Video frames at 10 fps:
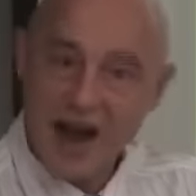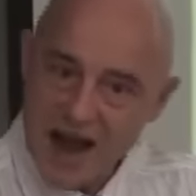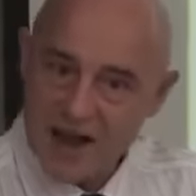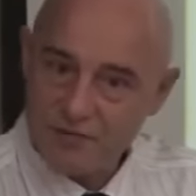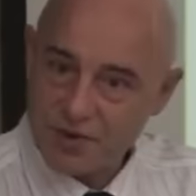
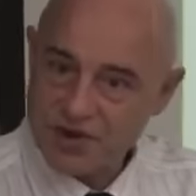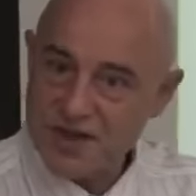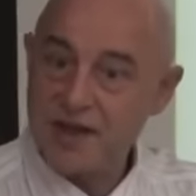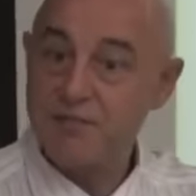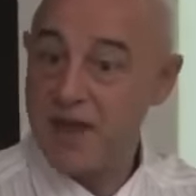half
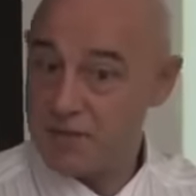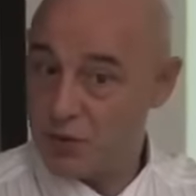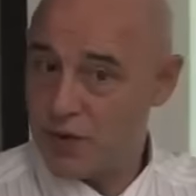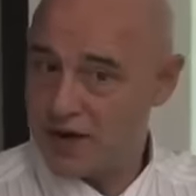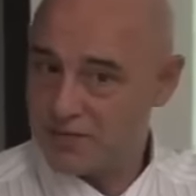percent, maybe
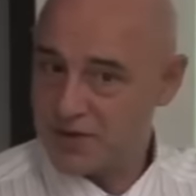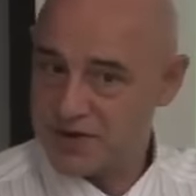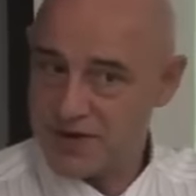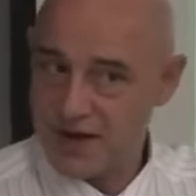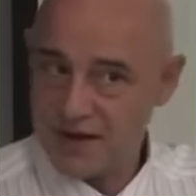
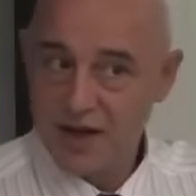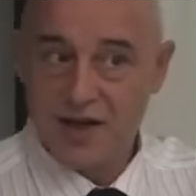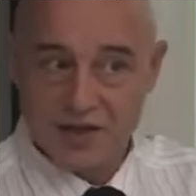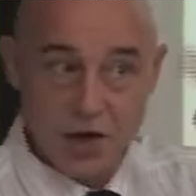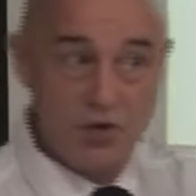1%.
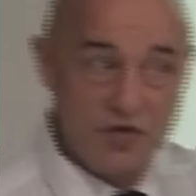So